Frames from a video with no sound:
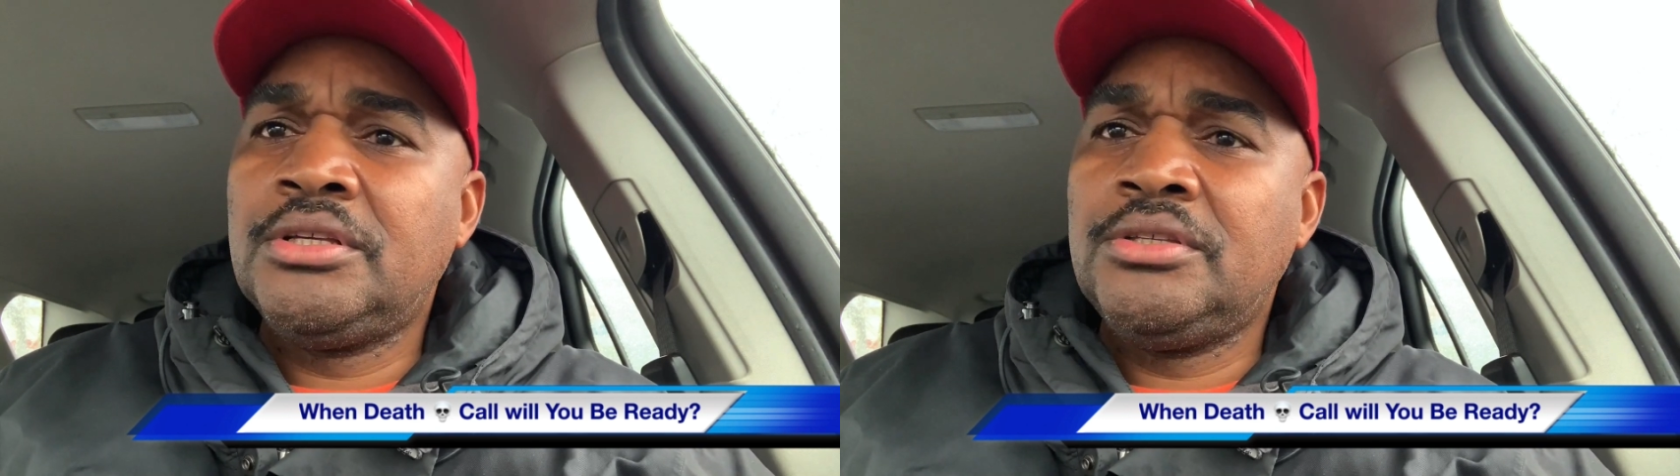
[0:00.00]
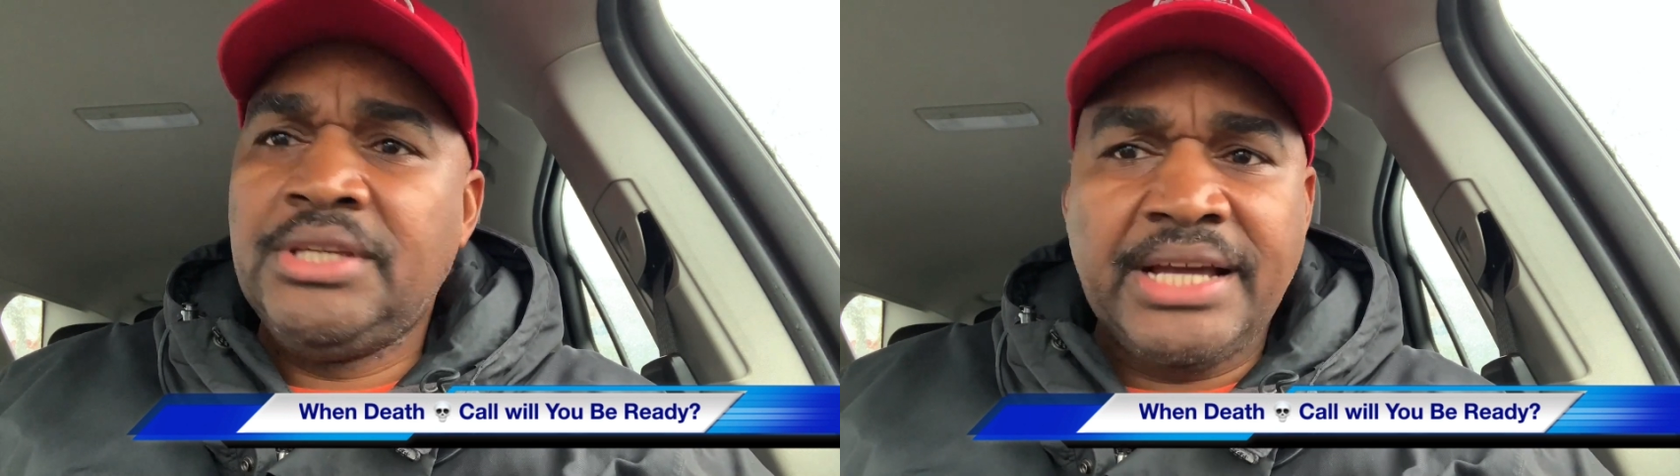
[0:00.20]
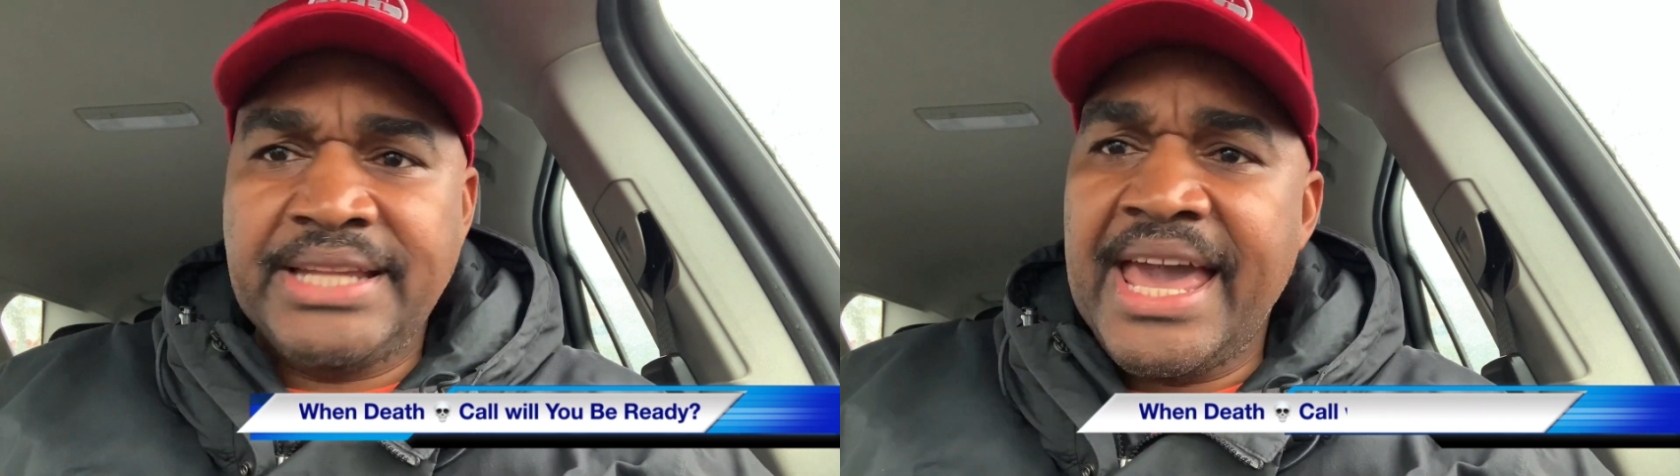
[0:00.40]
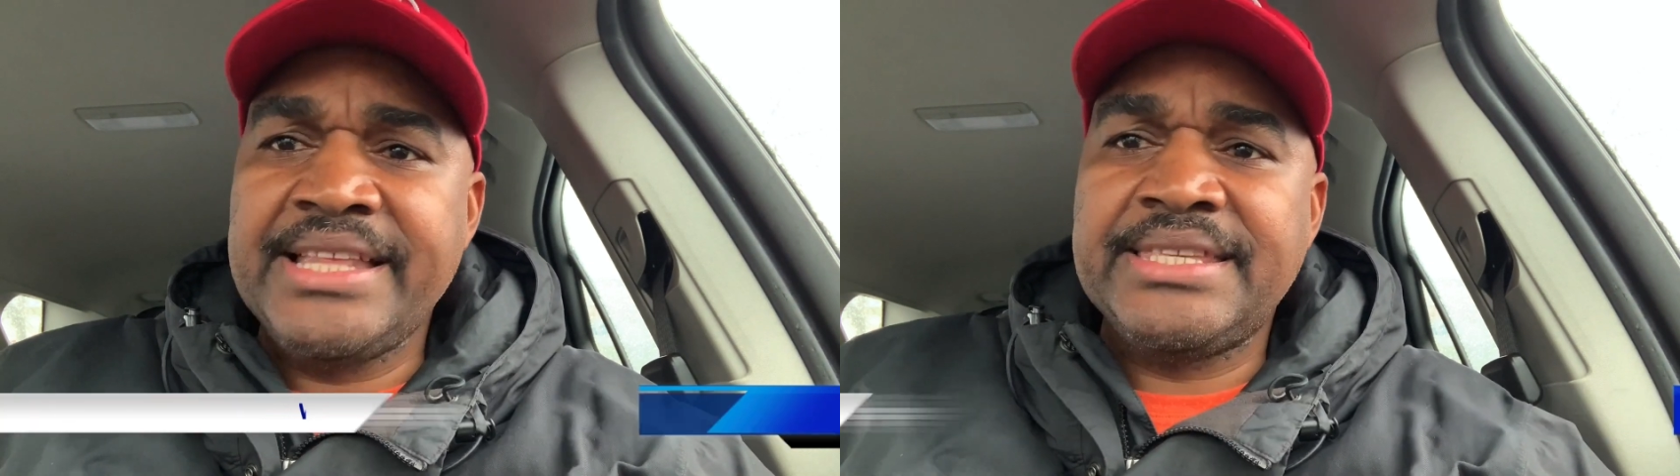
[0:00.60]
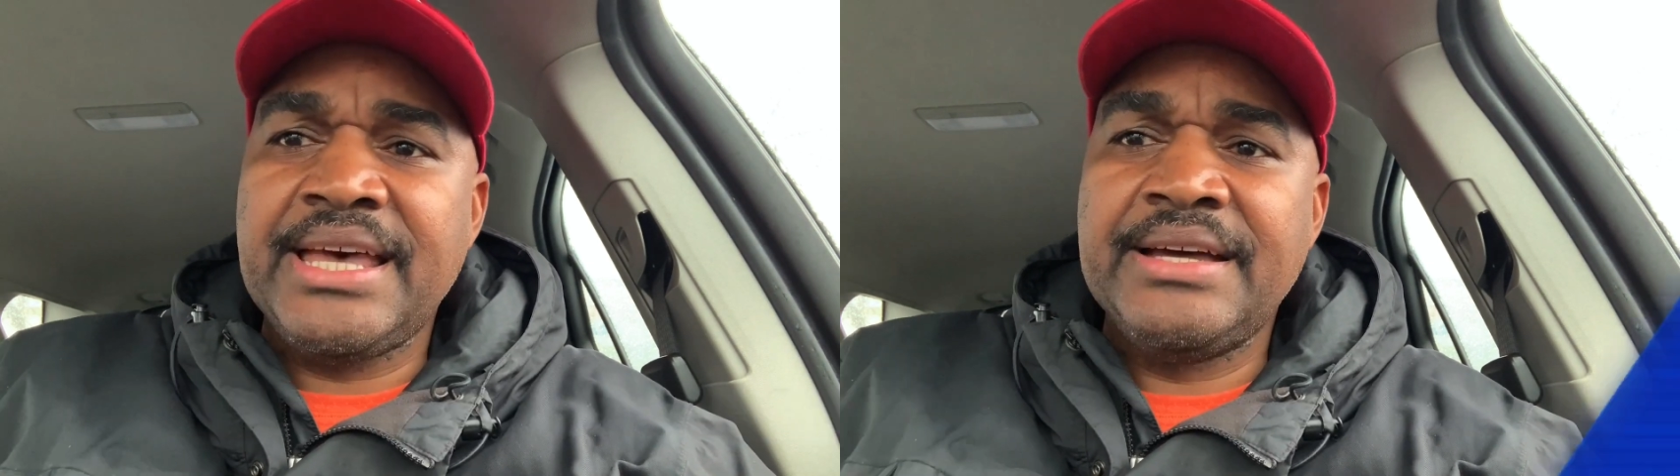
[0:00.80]
you got to
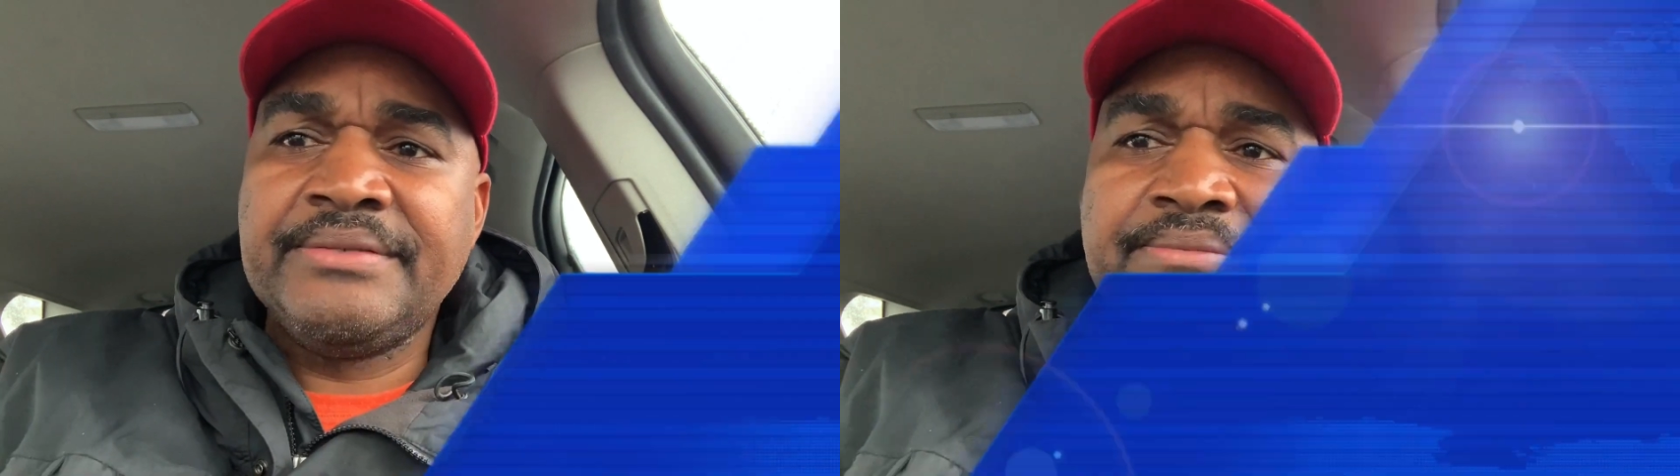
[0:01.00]
answer.